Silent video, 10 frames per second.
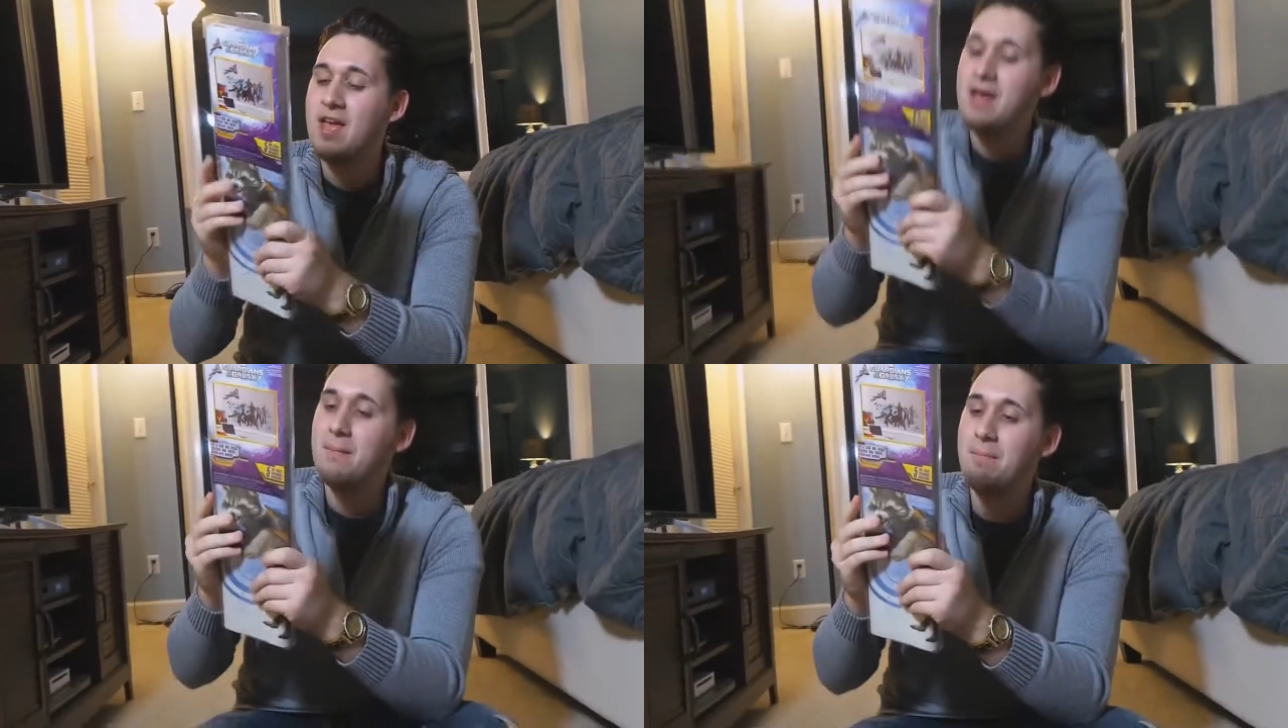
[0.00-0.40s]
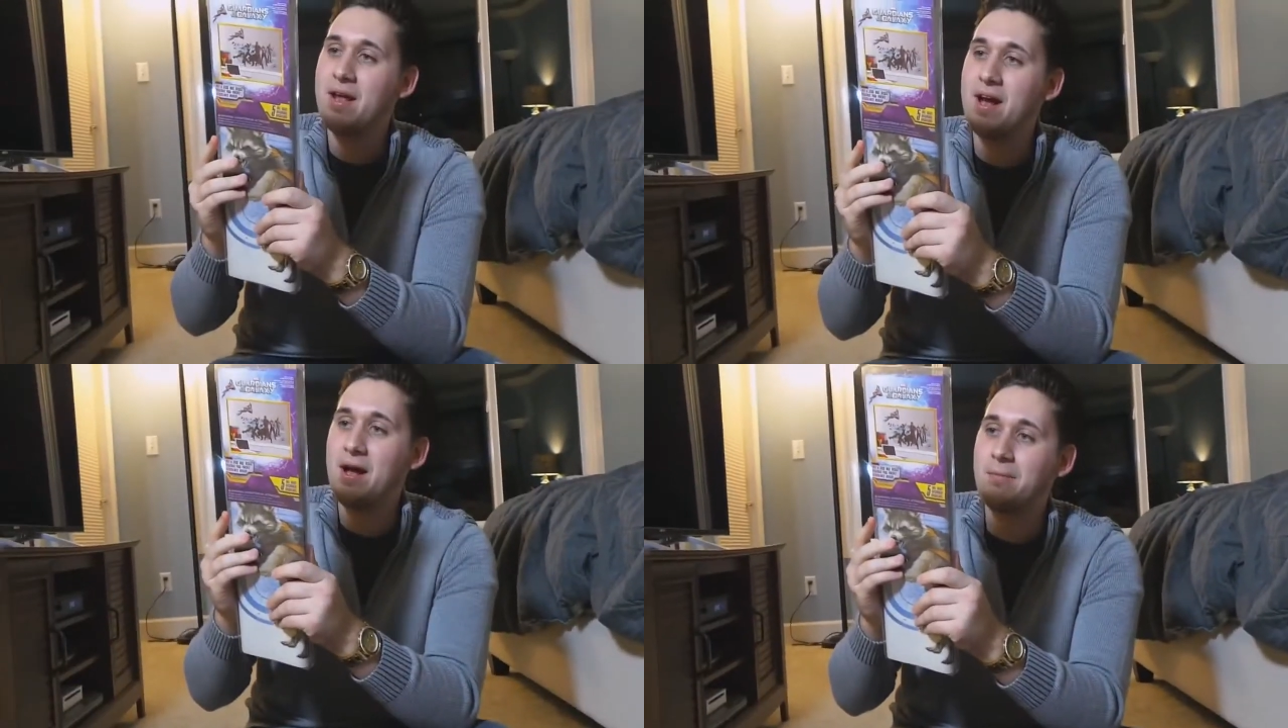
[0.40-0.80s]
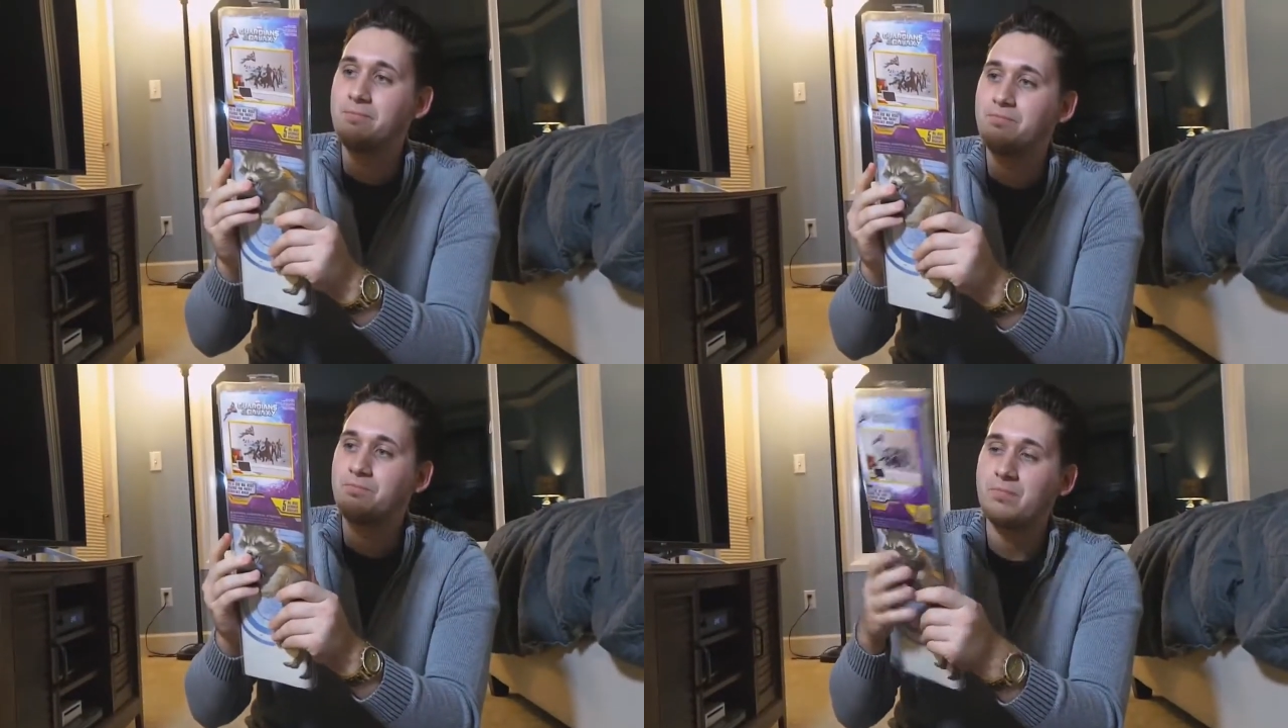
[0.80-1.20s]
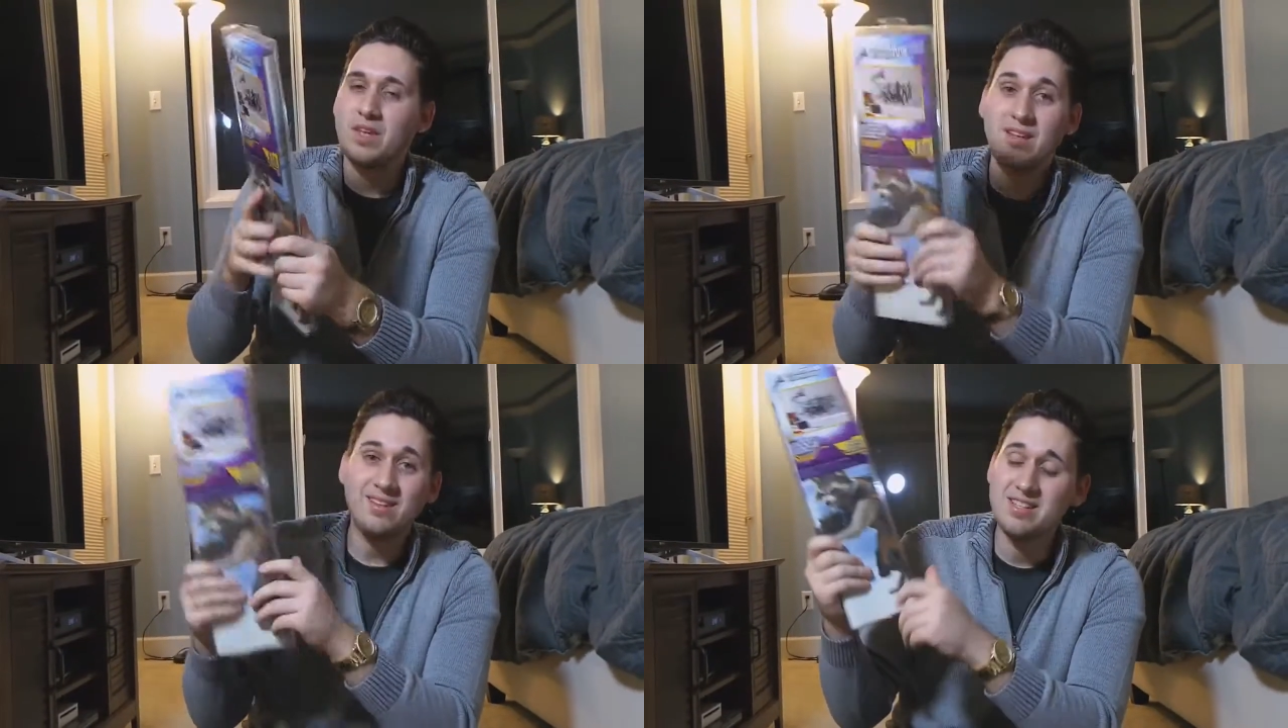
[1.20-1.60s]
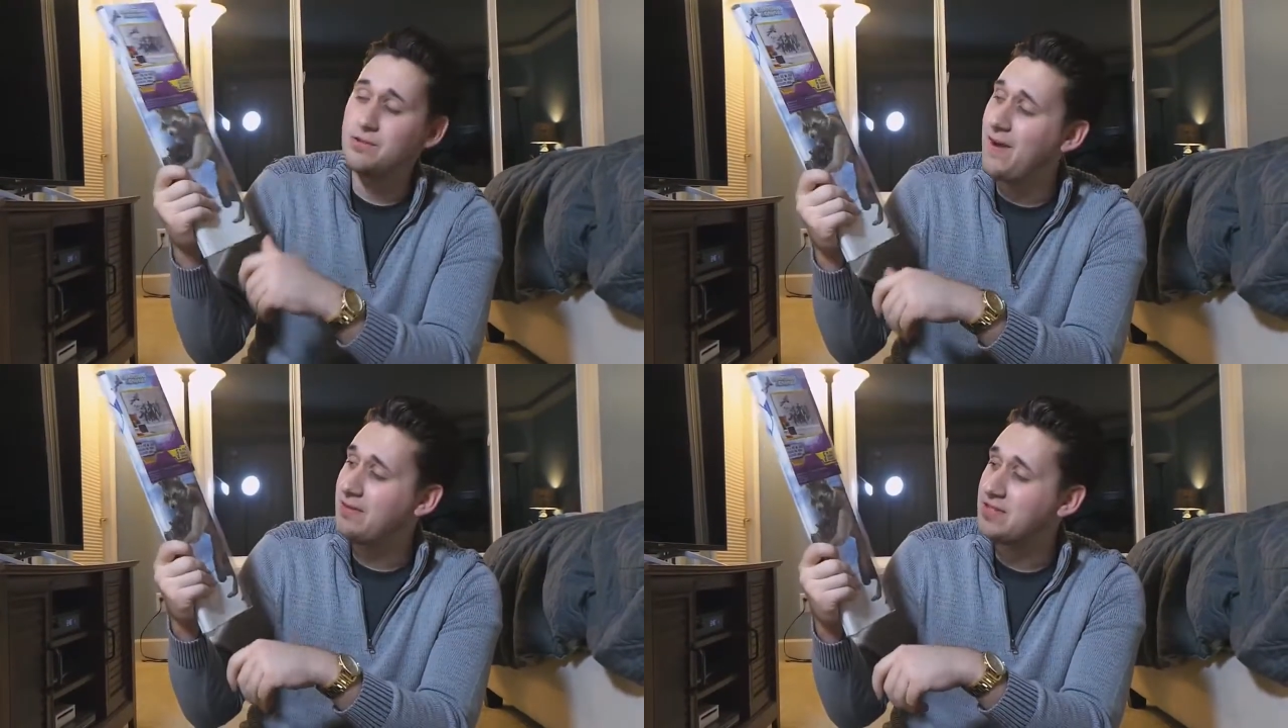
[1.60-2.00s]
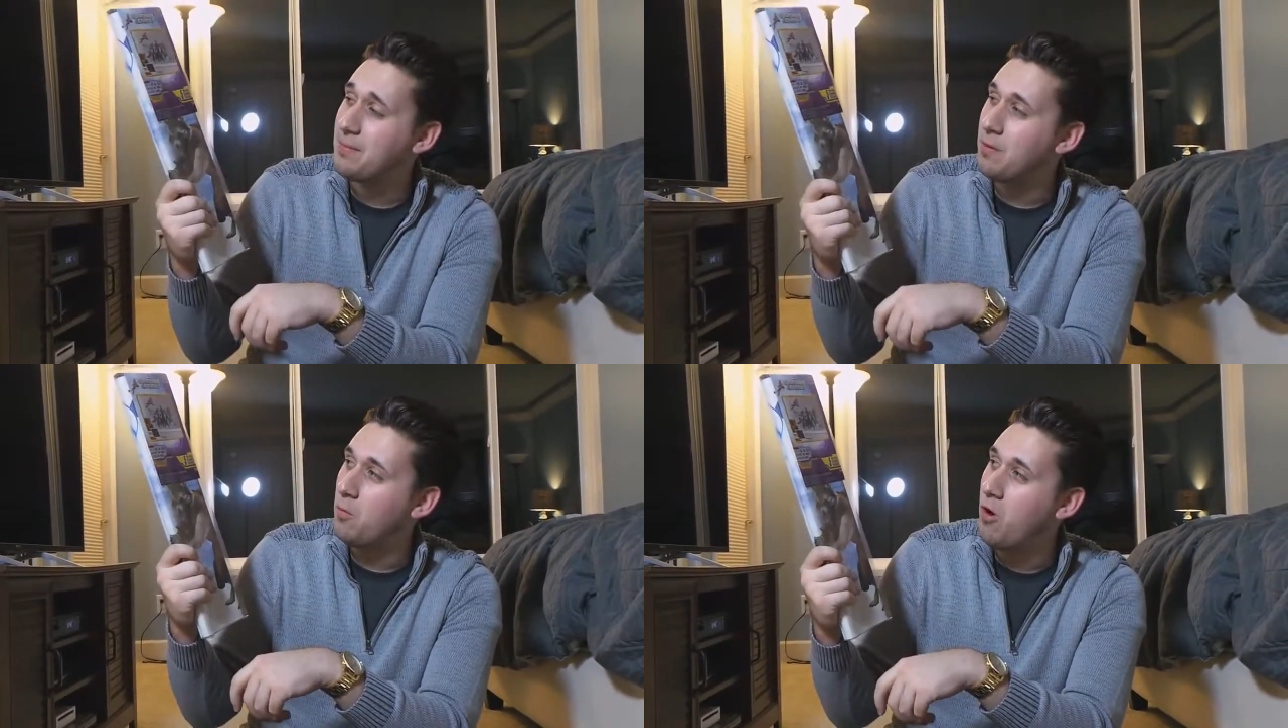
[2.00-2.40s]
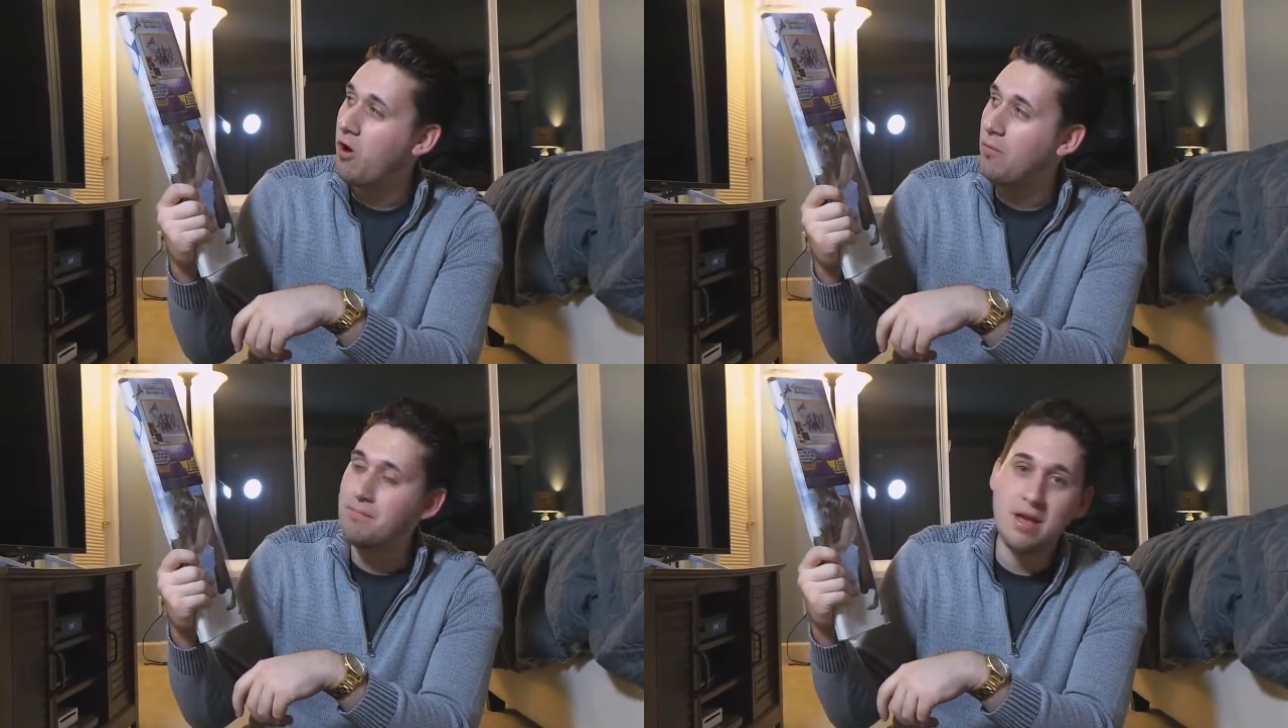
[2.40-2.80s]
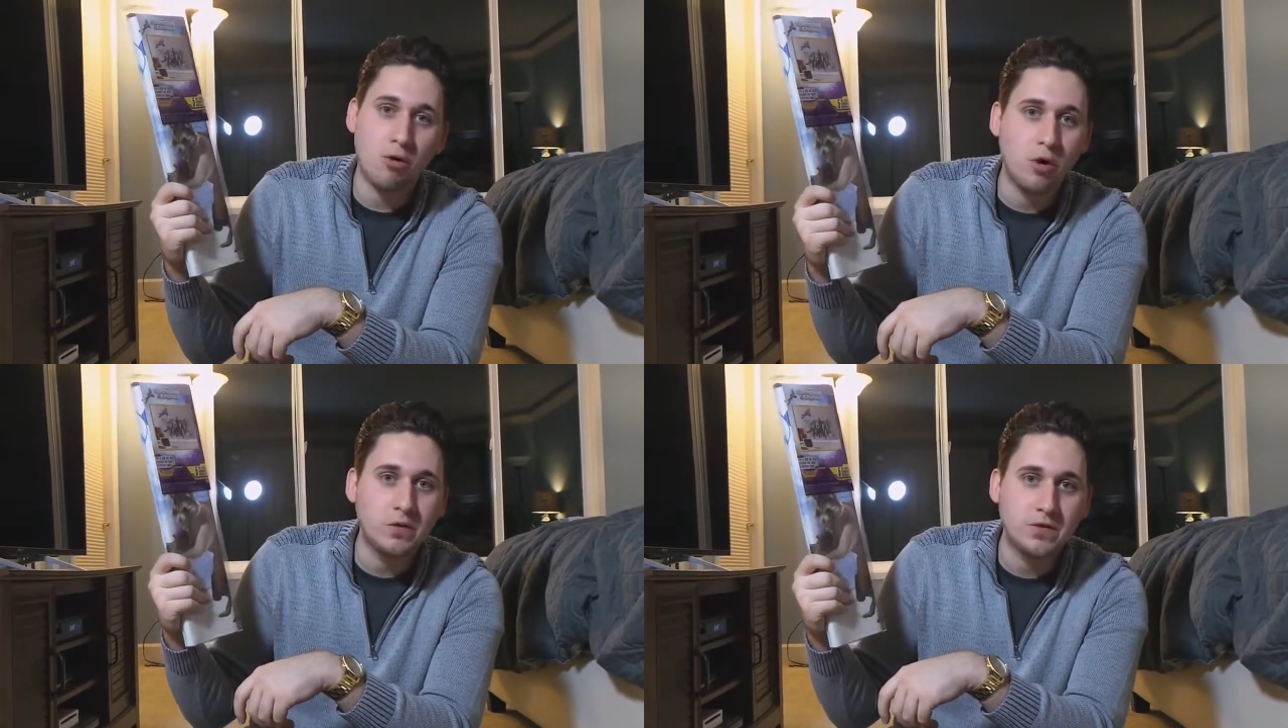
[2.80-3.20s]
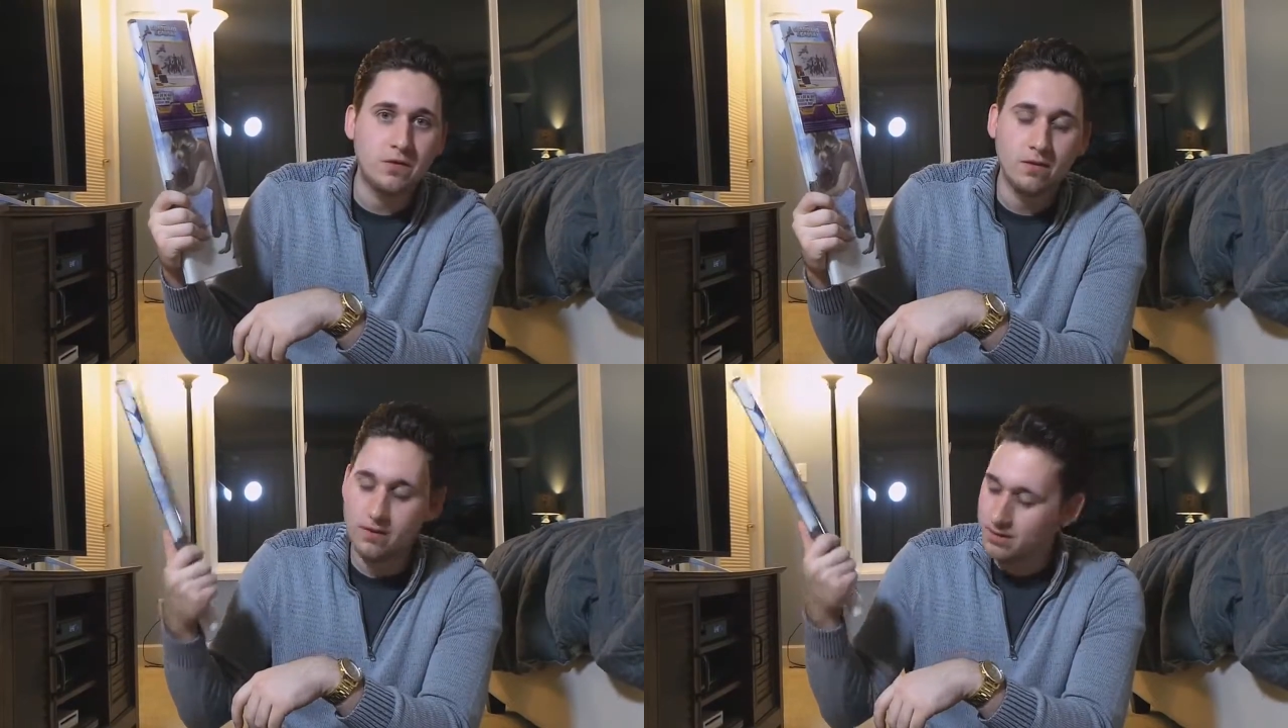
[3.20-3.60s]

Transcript: But, um, there's five separate wall murals,